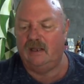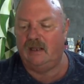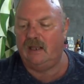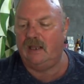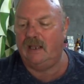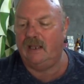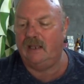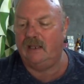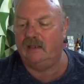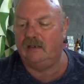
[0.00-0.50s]

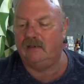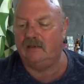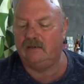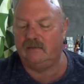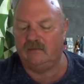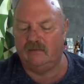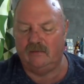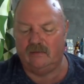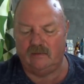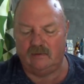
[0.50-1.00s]

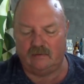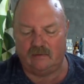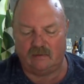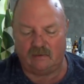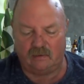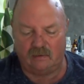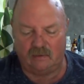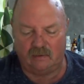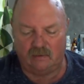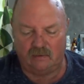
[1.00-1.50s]
And
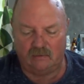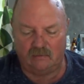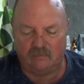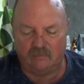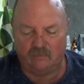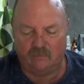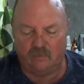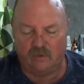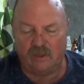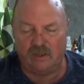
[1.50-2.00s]

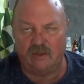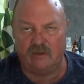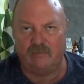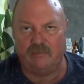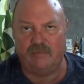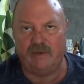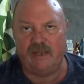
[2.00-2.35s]
William,